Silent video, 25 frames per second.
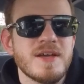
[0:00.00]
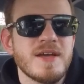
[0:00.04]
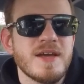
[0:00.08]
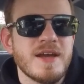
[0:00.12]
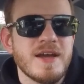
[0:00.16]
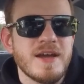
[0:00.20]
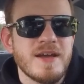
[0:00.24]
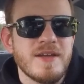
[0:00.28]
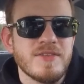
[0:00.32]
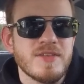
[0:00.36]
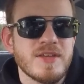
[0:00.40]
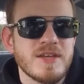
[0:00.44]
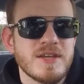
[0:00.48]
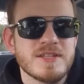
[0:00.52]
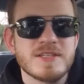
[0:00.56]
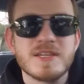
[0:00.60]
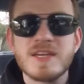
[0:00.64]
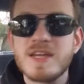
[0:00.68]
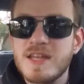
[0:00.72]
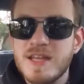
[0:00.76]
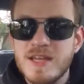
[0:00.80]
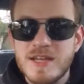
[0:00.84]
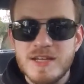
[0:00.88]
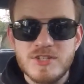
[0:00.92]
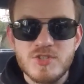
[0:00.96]
and then it's
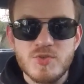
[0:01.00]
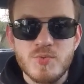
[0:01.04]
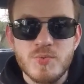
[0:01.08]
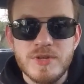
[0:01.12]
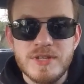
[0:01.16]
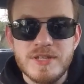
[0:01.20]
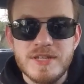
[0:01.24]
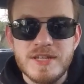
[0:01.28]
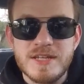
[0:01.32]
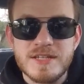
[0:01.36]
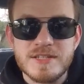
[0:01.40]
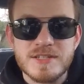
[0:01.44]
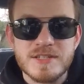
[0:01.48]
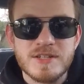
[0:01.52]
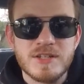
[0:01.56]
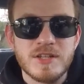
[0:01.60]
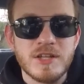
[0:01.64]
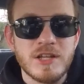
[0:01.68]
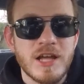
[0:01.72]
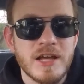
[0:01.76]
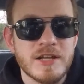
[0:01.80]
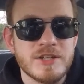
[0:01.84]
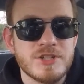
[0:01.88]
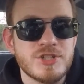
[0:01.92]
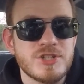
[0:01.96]
getting a twin disc
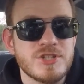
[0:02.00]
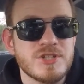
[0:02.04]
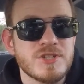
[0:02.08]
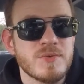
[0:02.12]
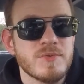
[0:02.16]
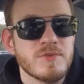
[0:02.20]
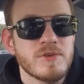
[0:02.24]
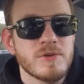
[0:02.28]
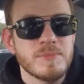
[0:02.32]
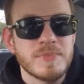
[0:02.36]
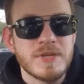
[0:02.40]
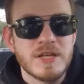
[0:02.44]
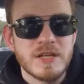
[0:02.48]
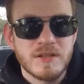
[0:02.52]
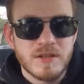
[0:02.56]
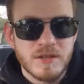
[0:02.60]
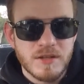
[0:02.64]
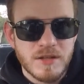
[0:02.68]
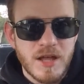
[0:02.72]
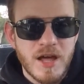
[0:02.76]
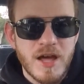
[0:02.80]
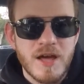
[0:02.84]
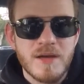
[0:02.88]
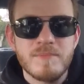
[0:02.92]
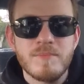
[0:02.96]
clutch, so it'll be a
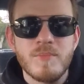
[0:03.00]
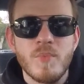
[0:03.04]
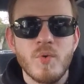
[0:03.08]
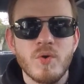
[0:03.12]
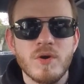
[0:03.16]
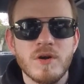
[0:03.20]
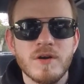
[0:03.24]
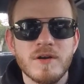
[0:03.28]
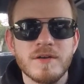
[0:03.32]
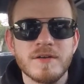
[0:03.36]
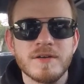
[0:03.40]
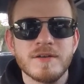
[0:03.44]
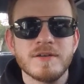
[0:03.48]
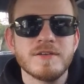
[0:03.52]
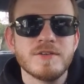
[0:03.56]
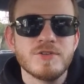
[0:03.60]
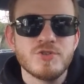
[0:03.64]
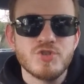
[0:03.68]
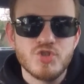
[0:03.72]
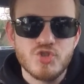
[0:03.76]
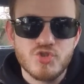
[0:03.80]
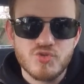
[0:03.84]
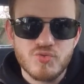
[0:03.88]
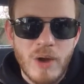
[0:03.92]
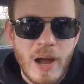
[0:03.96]
lot more
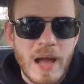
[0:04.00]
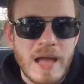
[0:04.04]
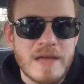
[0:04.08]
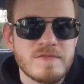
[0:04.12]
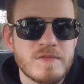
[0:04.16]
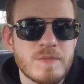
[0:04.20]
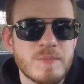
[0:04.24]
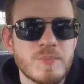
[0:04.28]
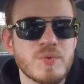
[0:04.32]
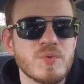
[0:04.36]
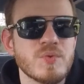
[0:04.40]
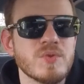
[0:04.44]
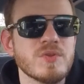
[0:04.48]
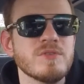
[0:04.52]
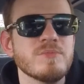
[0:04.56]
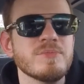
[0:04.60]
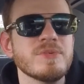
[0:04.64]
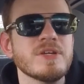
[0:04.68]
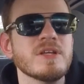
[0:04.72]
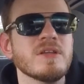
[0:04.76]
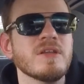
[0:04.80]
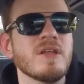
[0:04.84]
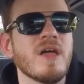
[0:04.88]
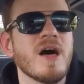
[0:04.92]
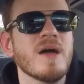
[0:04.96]
drivable, it'll be
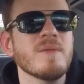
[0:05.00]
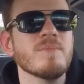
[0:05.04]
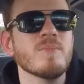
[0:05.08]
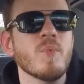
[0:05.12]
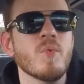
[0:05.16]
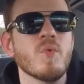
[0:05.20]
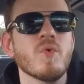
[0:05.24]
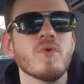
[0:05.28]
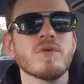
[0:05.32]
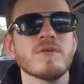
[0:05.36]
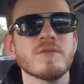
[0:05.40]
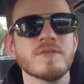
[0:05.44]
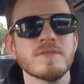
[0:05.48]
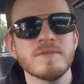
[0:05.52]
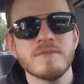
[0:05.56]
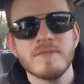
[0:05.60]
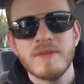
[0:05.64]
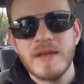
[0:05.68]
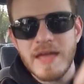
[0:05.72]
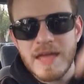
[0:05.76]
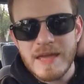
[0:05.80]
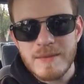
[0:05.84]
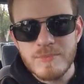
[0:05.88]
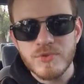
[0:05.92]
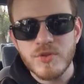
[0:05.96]
a lot more
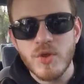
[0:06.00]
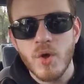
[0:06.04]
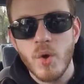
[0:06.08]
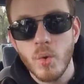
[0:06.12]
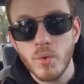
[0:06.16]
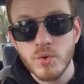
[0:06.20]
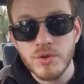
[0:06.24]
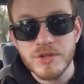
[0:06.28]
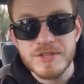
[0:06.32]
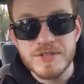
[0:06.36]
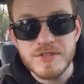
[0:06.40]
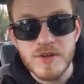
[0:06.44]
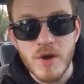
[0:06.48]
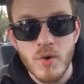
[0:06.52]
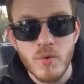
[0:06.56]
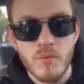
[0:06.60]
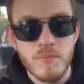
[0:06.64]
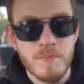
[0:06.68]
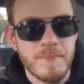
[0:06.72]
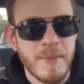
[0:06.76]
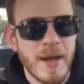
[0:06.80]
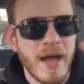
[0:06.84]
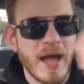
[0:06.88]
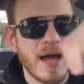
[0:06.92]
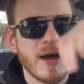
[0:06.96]
able to hold its own
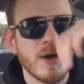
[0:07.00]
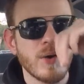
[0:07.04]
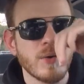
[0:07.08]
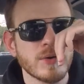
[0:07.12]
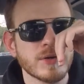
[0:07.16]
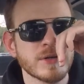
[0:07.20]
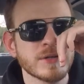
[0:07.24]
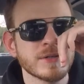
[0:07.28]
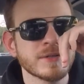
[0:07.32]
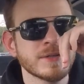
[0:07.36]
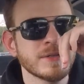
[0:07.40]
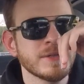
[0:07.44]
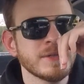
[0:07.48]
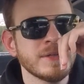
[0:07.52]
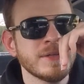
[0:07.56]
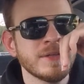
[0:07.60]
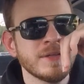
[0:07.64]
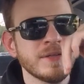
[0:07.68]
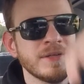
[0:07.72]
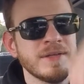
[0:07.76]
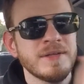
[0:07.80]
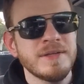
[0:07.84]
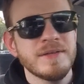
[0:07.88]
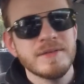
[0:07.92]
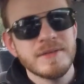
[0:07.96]
power,
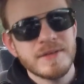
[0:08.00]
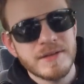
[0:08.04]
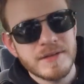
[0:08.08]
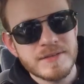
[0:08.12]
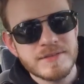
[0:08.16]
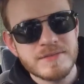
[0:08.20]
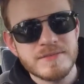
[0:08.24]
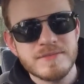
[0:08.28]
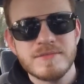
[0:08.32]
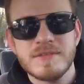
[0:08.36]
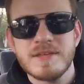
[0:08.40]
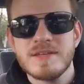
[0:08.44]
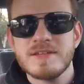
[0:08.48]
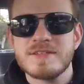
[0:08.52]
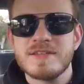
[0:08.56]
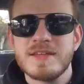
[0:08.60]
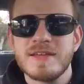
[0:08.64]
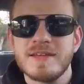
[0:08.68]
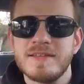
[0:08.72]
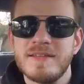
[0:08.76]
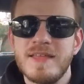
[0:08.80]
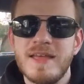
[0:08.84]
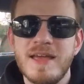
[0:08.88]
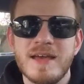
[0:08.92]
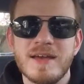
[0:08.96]
you know, things
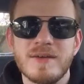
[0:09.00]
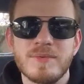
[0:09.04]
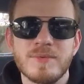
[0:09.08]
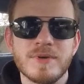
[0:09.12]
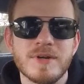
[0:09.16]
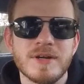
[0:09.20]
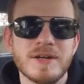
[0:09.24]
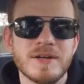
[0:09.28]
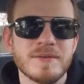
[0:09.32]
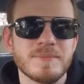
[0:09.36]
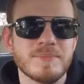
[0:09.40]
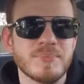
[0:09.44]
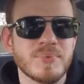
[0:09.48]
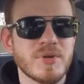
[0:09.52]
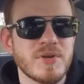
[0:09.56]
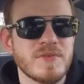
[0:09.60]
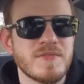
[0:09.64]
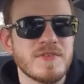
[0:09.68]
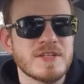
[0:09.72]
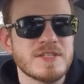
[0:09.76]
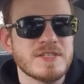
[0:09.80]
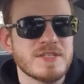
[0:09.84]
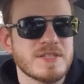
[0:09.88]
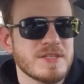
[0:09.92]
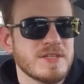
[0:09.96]
like that, where
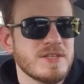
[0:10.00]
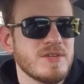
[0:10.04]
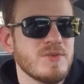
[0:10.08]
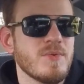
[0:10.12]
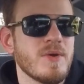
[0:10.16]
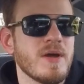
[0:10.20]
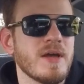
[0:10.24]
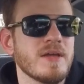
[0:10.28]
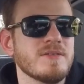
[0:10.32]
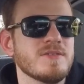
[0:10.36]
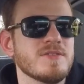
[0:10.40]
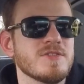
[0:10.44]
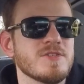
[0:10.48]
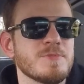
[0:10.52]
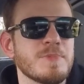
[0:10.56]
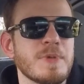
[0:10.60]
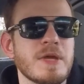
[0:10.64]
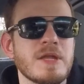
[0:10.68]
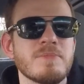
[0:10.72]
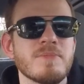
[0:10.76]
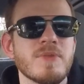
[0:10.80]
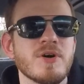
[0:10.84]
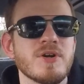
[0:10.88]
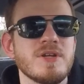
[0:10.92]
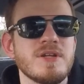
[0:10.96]
previously you had to
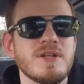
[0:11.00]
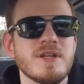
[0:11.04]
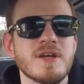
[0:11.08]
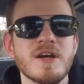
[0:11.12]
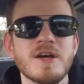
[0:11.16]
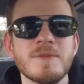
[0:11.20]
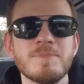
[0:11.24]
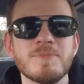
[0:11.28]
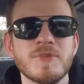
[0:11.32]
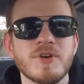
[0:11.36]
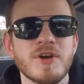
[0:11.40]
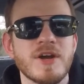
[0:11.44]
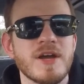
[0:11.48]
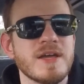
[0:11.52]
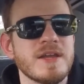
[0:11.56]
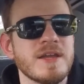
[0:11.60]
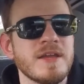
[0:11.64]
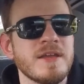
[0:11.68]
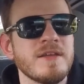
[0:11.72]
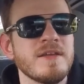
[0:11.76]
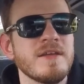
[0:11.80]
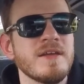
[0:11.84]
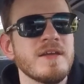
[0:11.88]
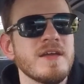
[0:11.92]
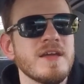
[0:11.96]
spend money to upgrade it.
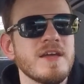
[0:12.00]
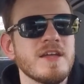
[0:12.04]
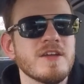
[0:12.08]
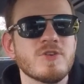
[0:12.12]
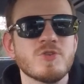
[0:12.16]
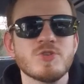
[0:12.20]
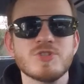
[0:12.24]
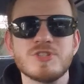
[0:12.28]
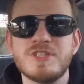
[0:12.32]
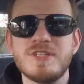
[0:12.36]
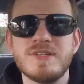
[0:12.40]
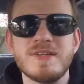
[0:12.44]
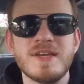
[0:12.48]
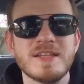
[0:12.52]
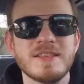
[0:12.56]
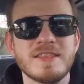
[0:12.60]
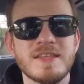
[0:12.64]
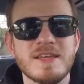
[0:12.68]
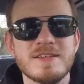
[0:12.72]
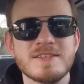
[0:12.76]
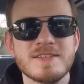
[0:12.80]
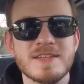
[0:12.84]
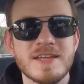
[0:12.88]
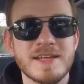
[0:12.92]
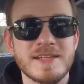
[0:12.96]
And of course you get
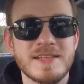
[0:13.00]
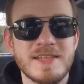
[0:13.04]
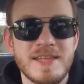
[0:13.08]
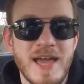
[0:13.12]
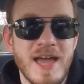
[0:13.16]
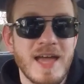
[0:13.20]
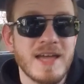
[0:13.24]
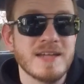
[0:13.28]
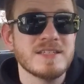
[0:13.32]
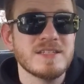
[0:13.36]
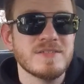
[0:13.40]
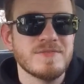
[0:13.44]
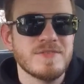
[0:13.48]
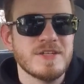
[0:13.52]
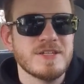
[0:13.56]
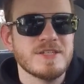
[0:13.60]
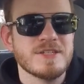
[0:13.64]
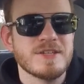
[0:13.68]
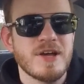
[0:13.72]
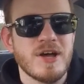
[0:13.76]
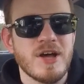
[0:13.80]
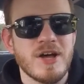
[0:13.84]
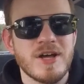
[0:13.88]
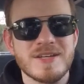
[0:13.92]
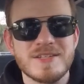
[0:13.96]
things like the active
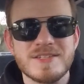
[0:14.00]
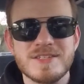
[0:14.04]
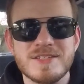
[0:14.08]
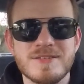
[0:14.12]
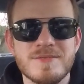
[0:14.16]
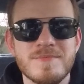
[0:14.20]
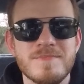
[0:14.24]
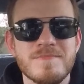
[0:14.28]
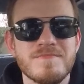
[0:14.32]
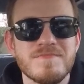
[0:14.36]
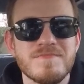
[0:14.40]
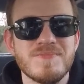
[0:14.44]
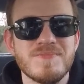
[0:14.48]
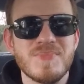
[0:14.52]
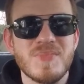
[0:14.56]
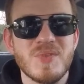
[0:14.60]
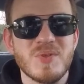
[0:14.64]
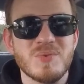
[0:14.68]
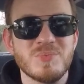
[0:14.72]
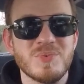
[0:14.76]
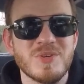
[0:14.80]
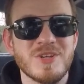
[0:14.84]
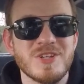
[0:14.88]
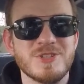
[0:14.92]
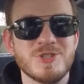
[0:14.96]
exhaust,
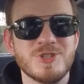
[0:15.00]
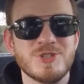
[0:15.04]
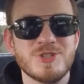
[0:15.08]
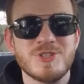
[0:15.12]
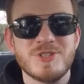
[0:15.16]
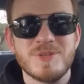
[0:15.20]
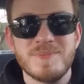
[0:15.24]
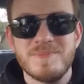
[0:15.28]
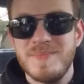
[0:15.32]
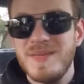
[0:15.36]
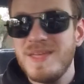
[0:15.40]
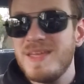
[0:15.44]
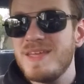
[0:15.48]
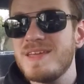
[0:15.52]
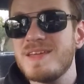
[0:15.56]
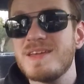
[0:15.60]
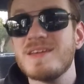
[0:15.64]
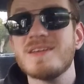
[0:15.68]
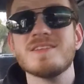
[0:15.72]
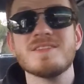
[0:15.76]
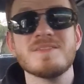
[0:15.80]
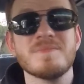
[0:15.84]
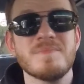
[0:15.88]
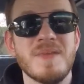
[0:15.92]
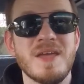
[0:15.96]
which to me
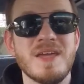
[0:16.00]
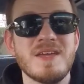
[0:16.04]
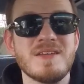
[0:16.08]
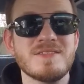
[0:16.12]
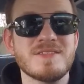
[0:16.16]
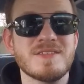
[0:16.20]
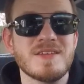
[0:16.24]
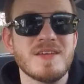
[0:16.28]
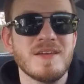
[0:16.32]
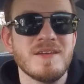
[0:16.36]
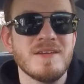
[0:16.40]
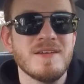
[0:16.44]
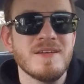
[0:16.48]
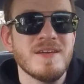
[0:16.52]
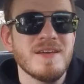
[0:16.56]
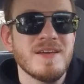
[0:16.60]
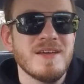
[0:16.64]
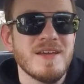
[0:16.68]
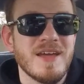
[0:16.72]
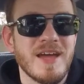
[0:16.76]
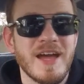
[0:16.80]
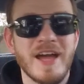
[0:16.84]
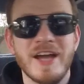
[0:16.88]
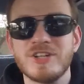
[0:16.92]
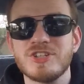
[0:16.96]
is amazing.
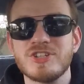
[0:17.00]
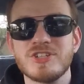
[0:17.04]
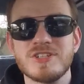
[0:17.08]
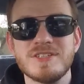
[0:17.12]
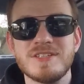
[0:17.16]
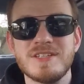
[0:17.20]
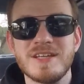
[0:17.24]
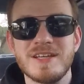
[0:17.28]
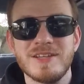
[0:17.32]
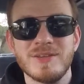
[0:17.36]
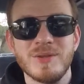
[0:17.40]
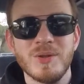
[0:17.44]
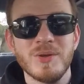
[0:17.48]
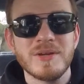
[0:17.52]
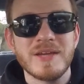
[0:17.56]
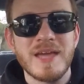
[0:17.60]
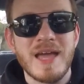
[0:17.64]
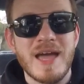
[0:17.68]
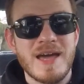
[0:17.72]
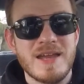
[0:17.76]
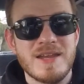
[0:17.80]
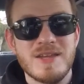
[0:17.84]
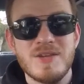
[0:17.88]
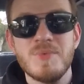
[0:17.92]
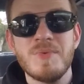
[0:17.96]
I actually did look
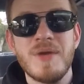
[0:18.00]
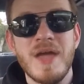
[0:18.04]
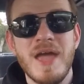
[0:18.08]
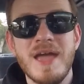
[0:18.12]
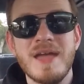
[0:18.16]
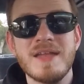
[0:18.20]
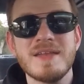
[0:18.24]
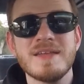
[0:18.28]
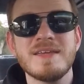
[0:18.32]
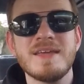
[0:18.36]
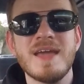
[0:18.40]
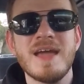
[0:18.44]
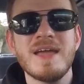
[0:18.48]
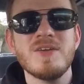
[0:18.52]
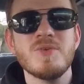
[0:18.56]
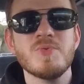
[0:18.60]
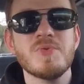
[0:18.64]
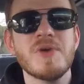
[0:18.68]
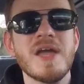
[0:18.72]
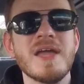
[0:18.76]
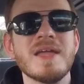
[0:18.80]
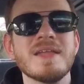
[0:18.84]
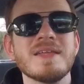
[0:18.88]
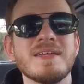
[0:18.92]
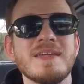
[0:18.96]
at it. You can get
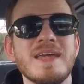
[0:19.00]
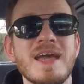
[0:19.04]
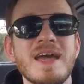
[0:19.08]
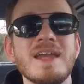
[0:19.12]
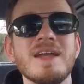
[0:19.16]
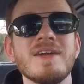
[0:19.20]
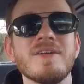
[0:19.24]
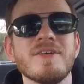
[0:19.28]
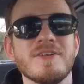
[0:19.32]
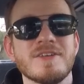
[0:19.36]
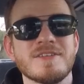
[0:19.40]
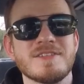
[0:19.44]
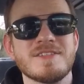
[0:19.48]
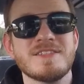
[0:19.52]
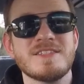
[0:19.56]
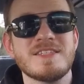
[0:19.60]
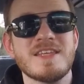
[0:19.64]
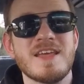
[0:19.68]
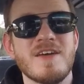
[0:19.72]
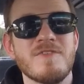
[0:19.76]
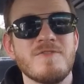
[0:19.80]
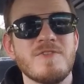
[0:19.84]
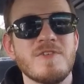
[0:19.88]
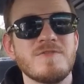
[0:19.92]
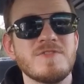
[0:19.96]
it on
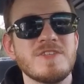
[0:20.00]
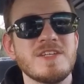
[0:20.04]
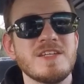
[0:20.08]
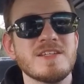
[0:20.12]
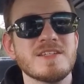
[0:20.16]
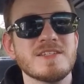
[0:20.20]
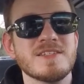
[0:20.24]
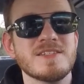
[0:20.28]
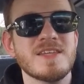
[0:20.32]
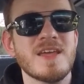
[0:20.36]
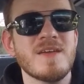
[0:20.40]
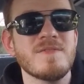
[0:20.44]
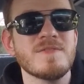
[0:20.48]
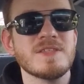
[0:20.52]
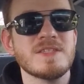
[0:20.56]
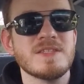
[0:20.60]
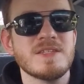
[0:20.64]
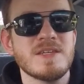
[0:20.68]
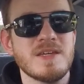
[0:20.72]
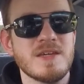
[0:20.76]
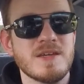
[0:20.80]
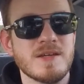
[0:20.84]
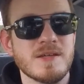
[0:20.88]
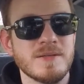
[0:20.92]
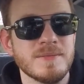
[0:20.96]
a 15 to
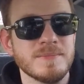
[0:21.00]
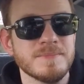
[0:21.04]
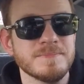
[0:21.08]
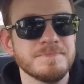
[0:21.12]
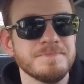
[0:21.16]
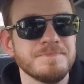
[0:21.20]
17.